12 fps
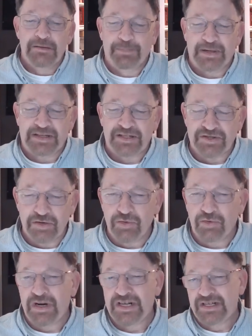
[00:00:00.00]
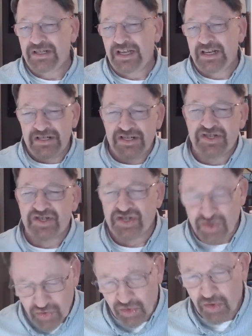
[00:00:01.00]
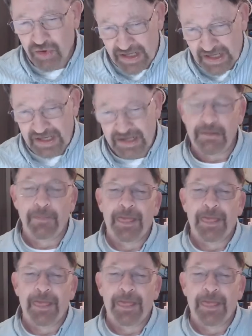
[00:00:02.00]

But there's no question that in destroying